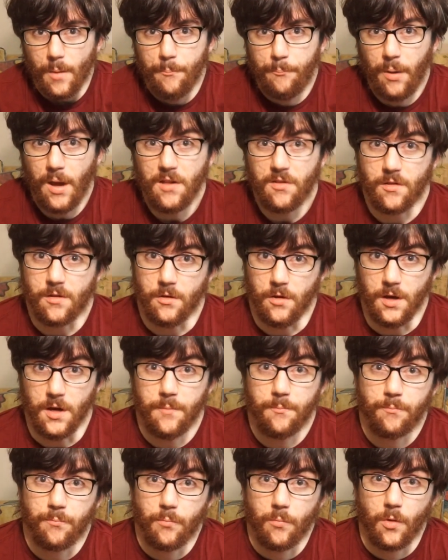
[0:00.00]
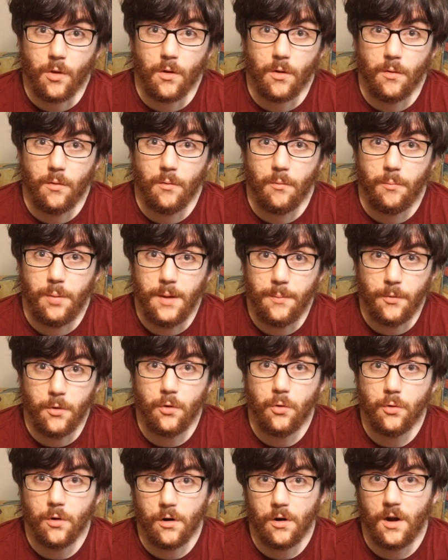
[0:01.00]
Basically,
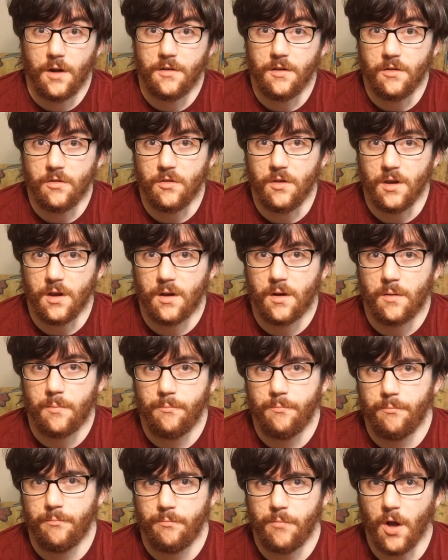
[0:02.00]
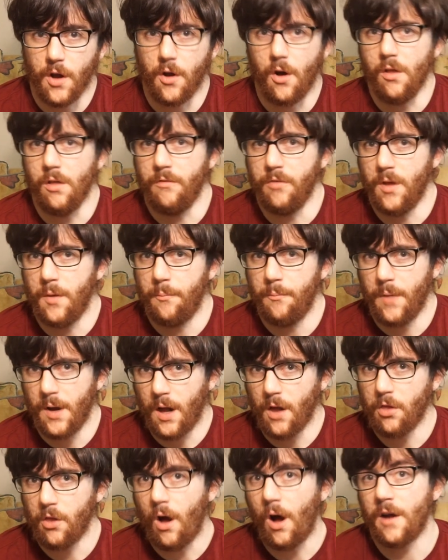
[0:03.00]
people who are autistic, not all of them, but
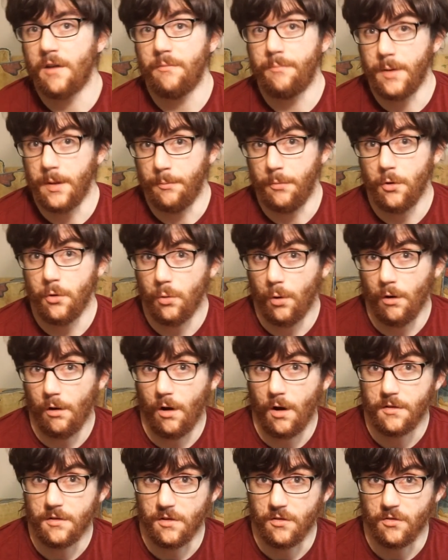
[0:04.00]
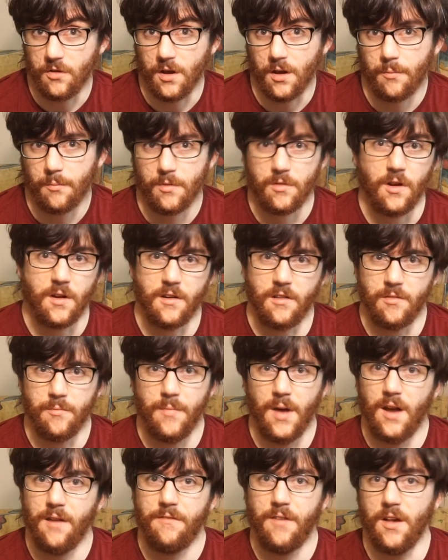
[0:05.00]
a lot of people who are autistic, because autism
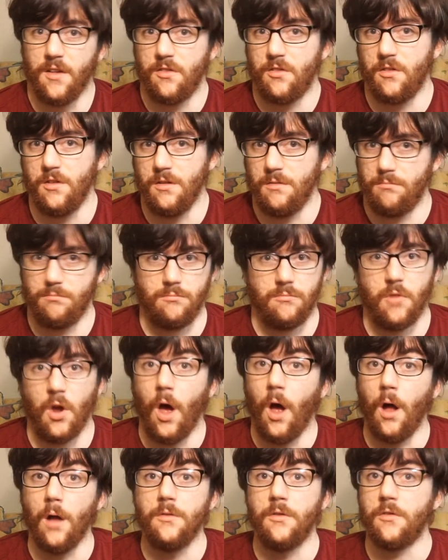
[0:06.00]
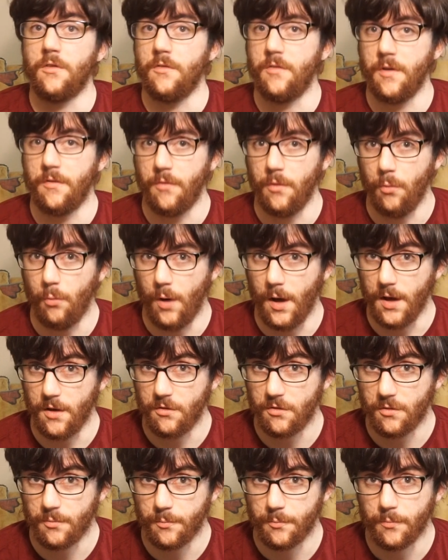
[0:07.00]
manifests in tons of different
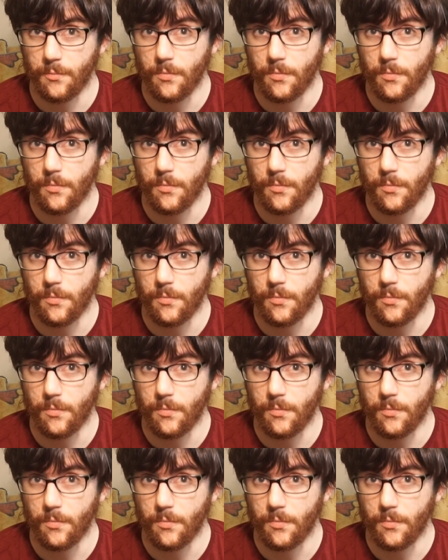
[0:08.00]
ways,